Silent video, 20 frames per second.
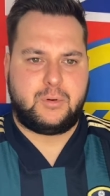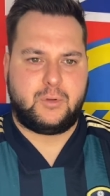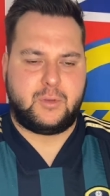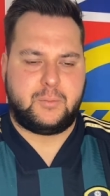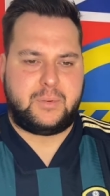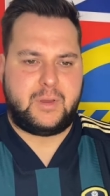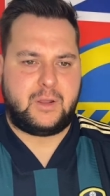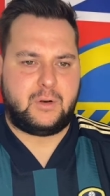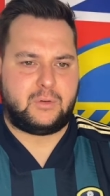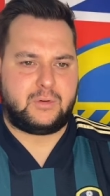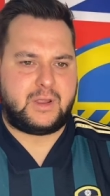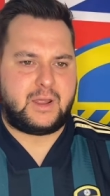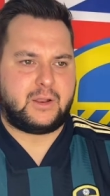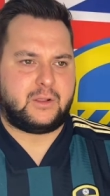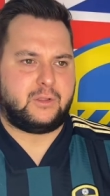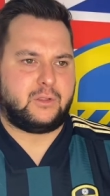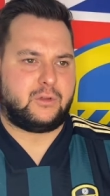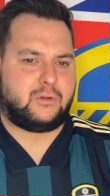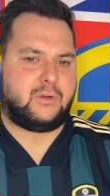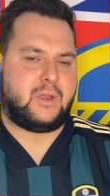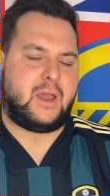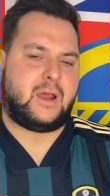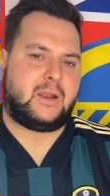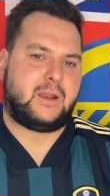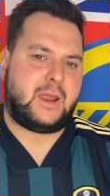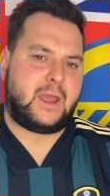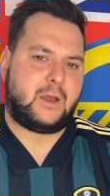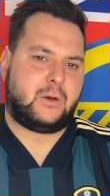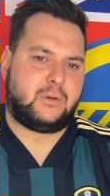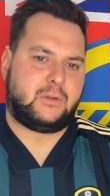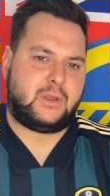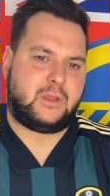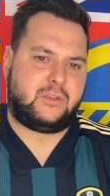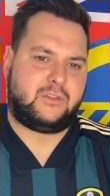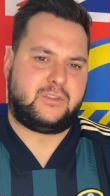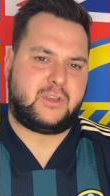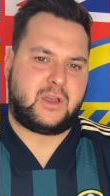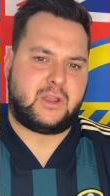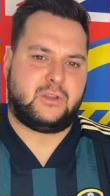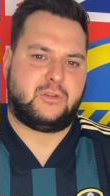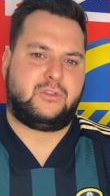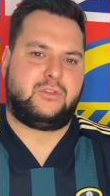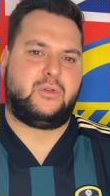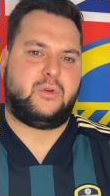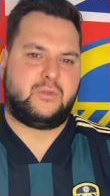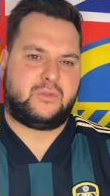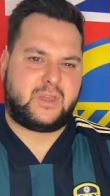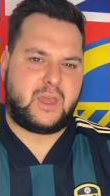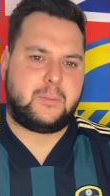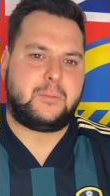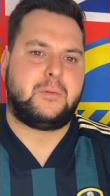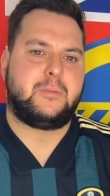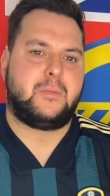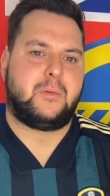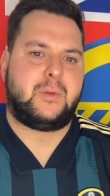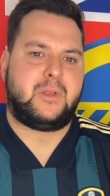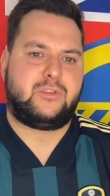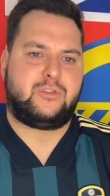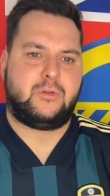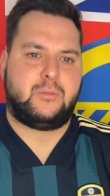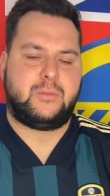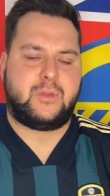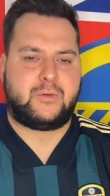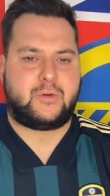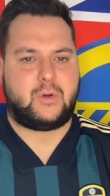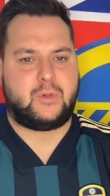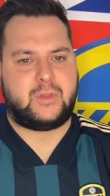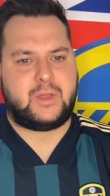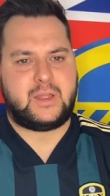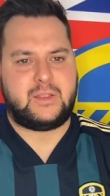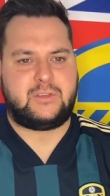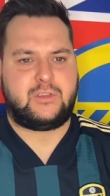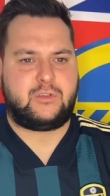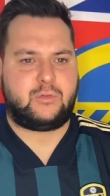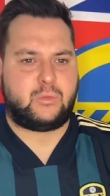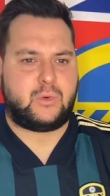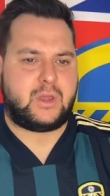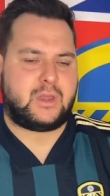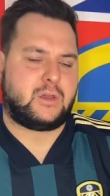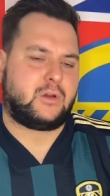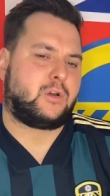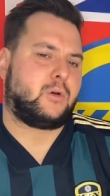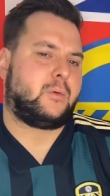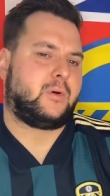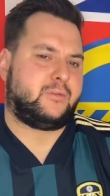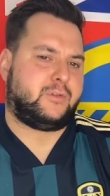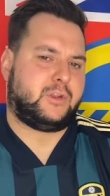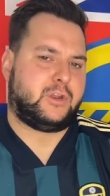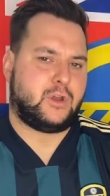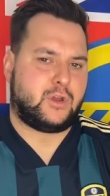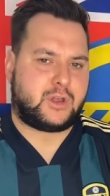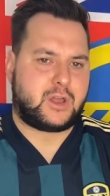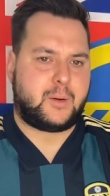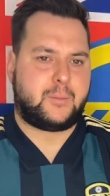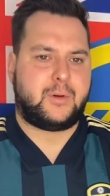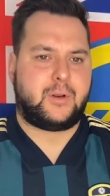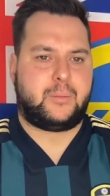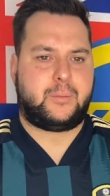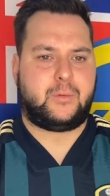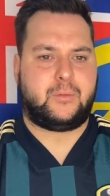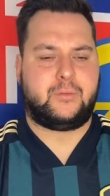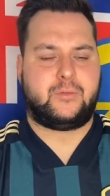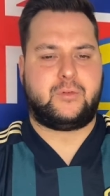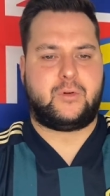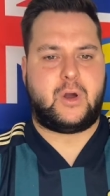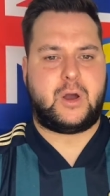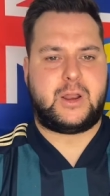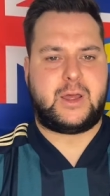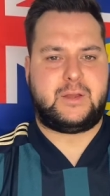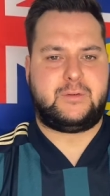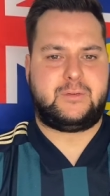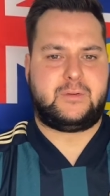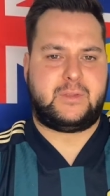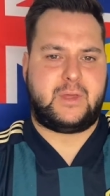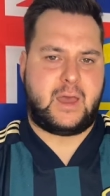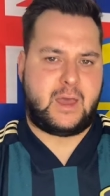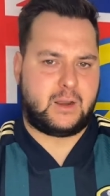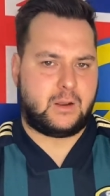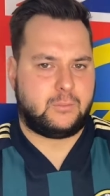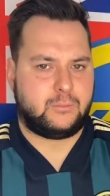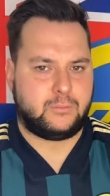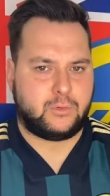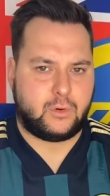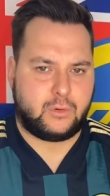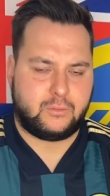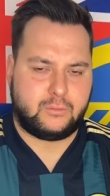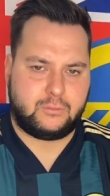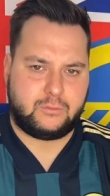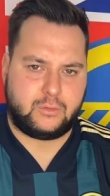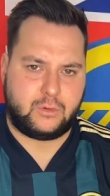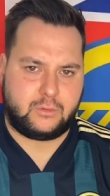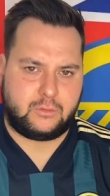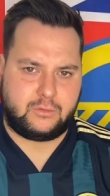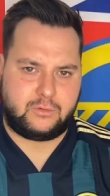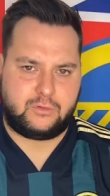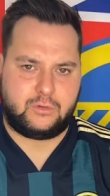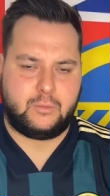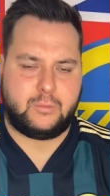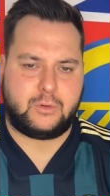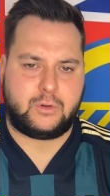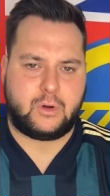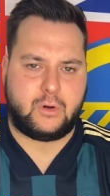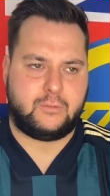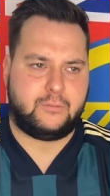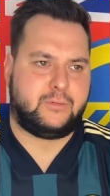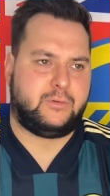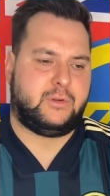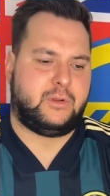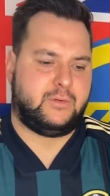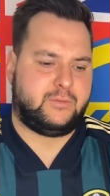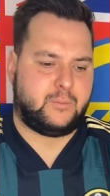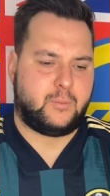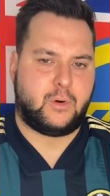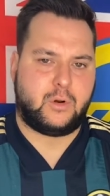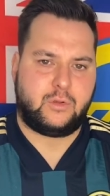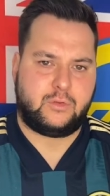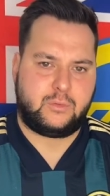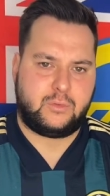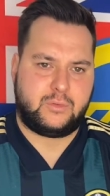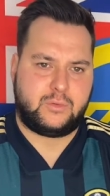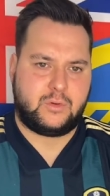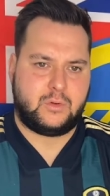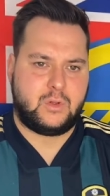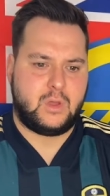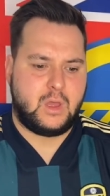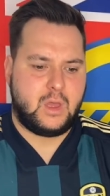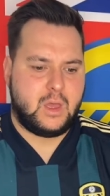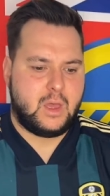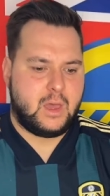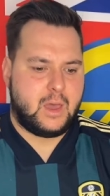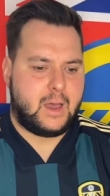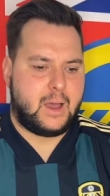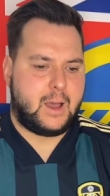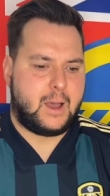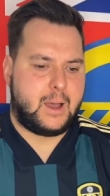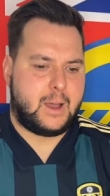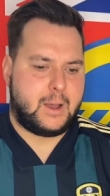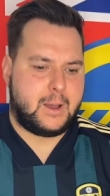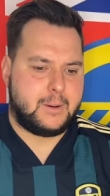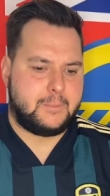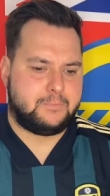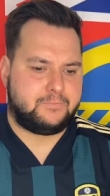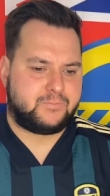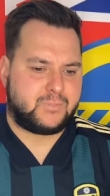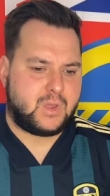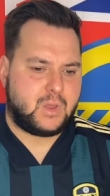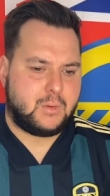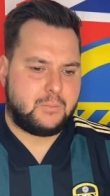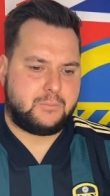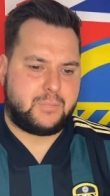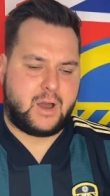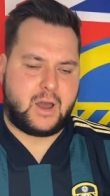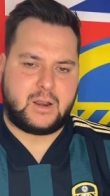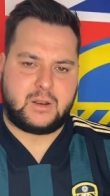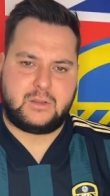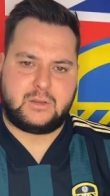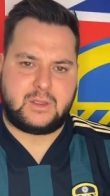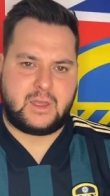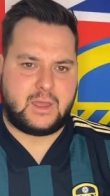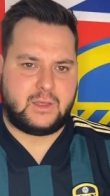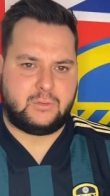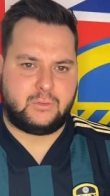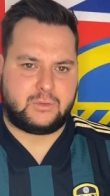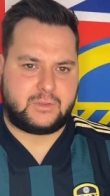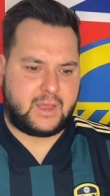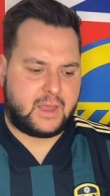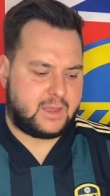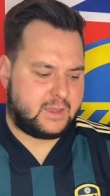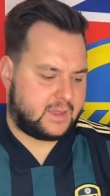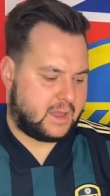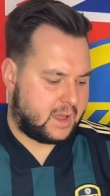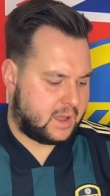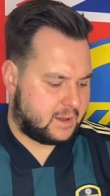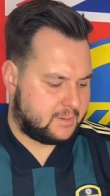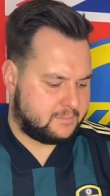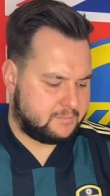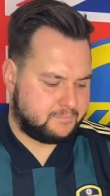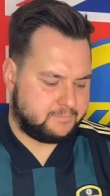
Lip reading: pedal down on the ground now, and they're starting to sort of get a bit of momentum. They've got Leeds this week. I've got my video coming up on Friday for that. I'm not super confident, if I'm honest with you. But yeah, look, they're